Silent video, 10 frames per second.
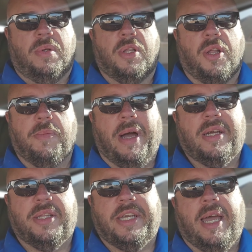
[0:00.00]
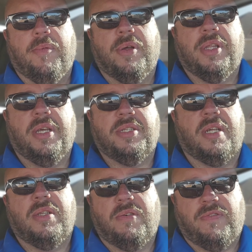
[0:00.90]
on the back of the camera, there's a
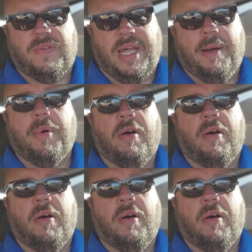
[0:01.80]
little flap.